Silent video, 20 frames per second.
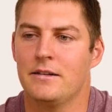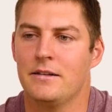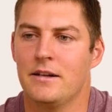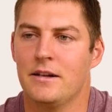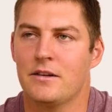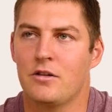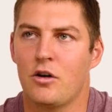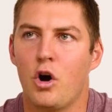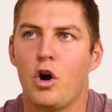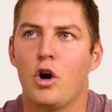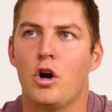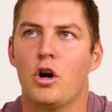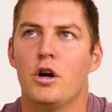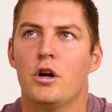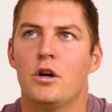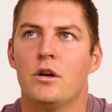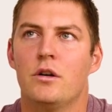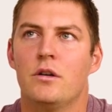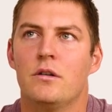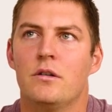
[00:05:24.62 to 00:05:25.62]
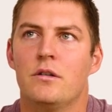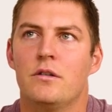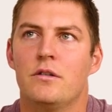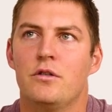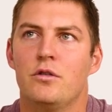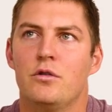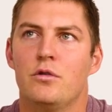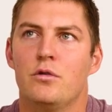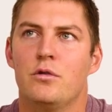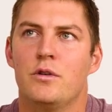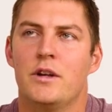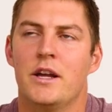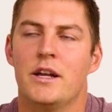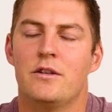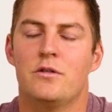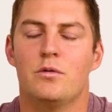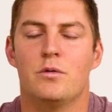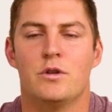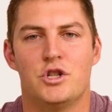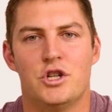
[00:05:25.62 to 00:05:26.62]
it's hard to get
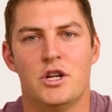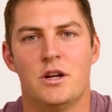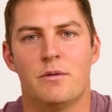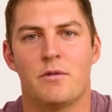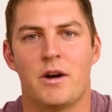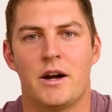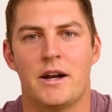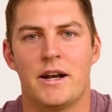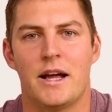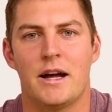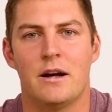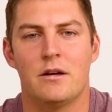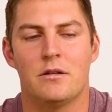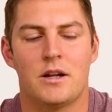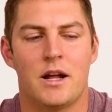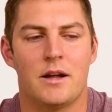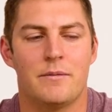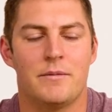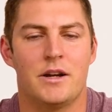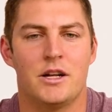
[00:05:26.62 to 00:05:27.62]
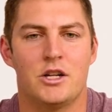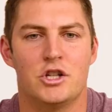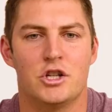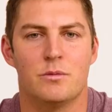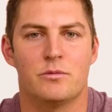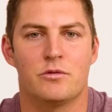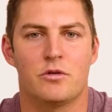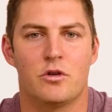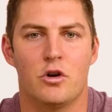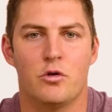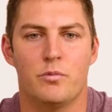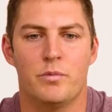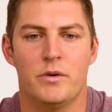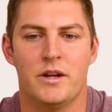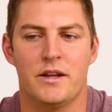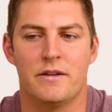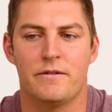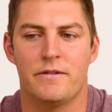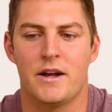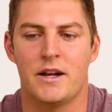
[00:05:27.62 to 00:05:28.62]
to a gym right now. Not many gyms are open,
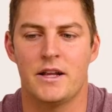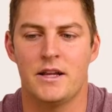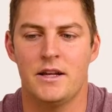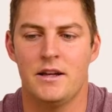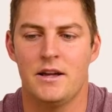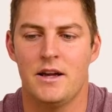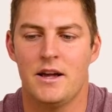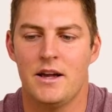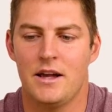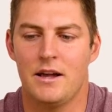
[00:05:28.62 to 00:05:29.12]
if any.